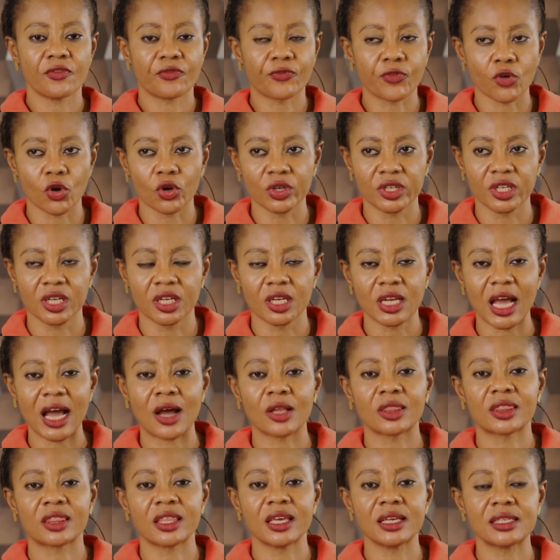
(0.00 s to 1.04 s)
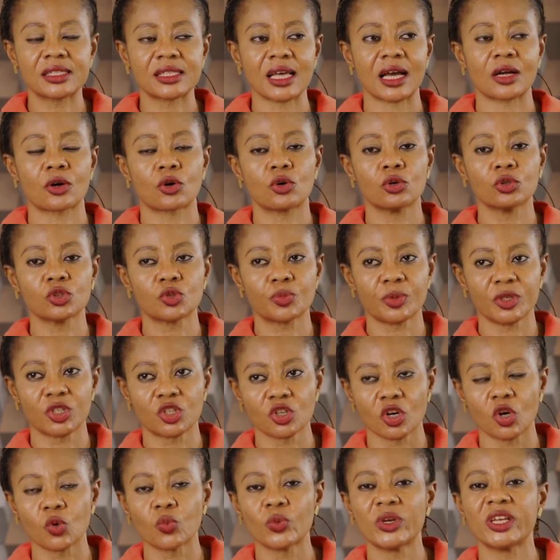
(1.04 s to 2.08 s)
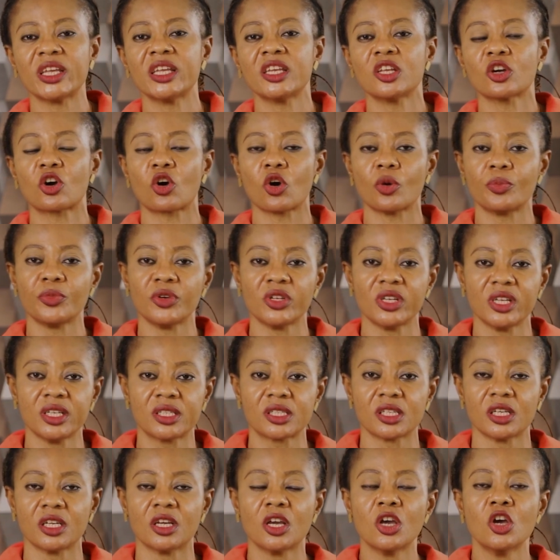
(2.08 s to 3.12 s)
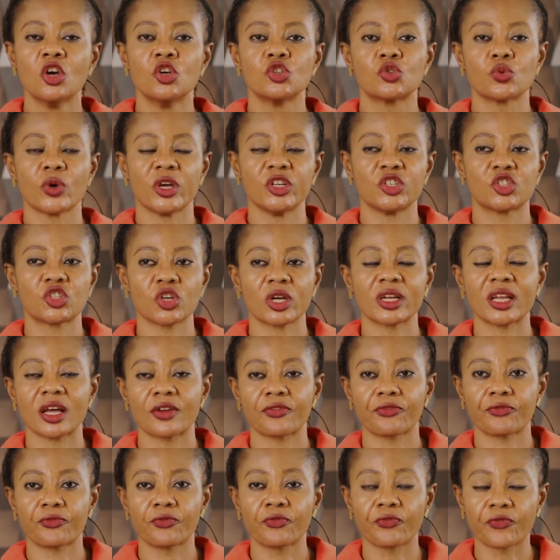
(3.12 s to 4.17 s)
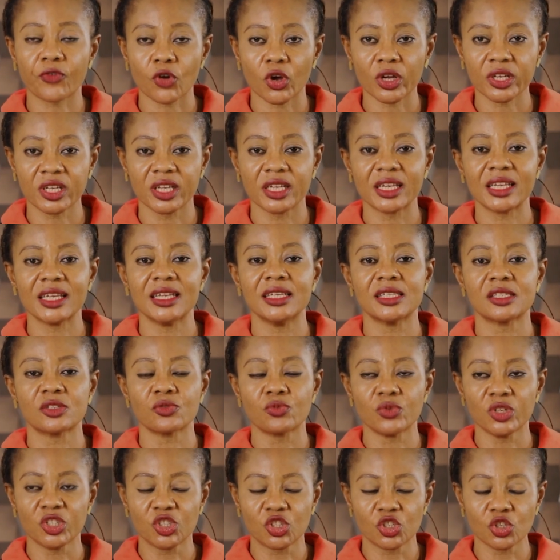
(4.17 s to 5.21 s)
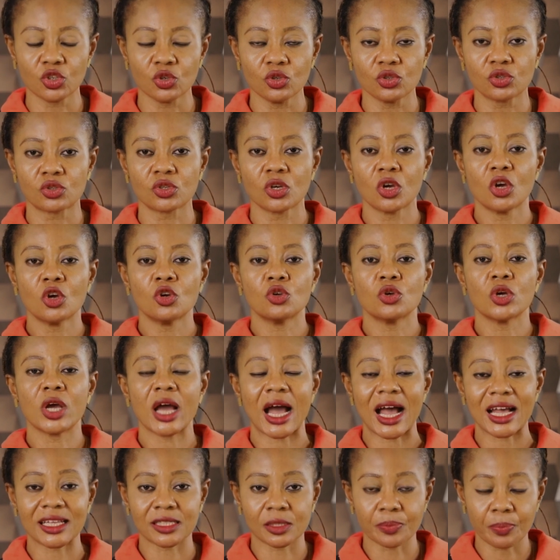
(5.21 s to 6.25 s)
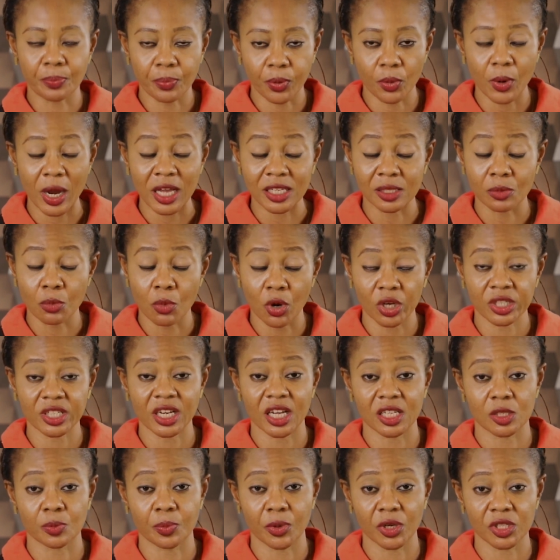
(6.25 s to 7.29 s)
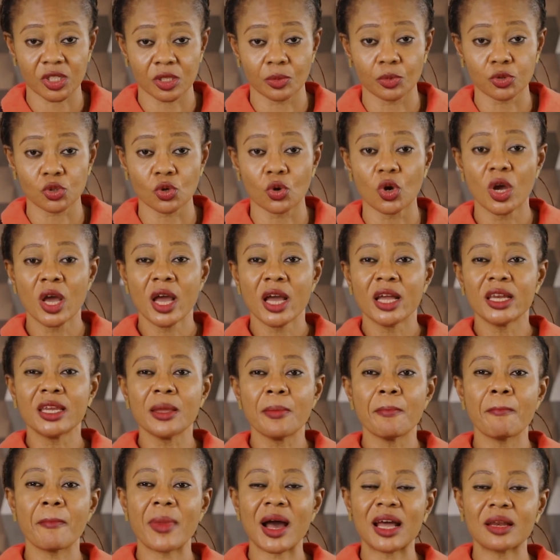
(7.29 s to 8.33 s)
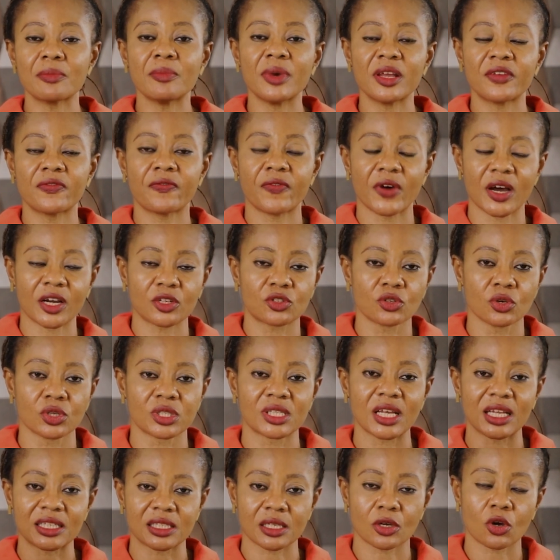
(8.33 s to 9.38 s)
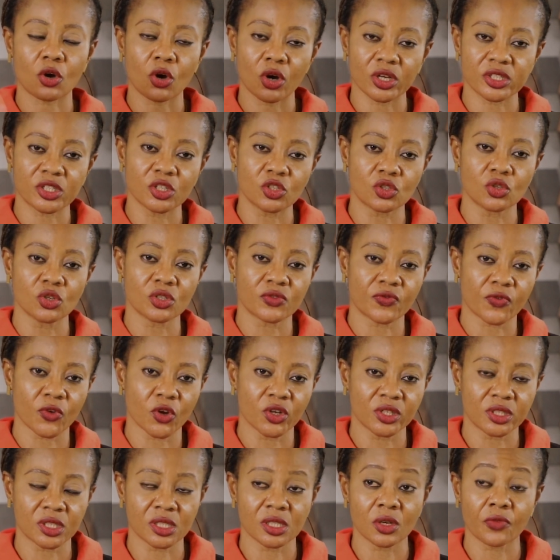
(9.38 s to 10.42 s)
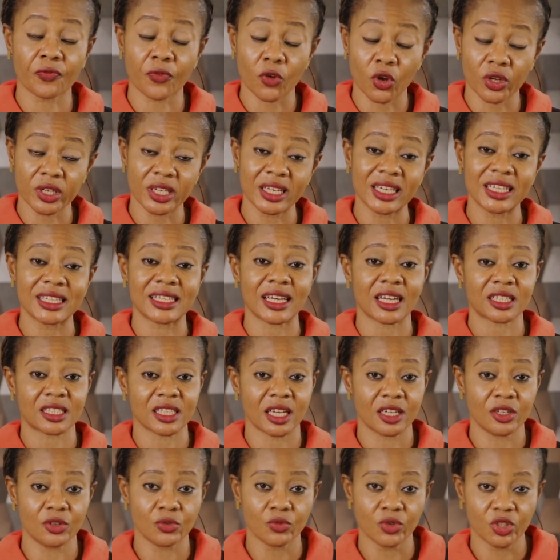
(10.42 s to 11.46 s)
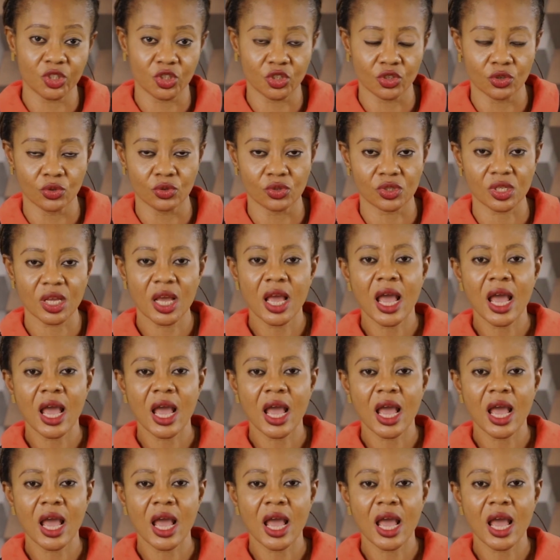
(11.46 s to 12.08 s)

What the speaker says: flooding, and things that could be done within the community to ensure that flooding is reduced as much as possible. So the man-made factors that causes those flooding is actually reduced.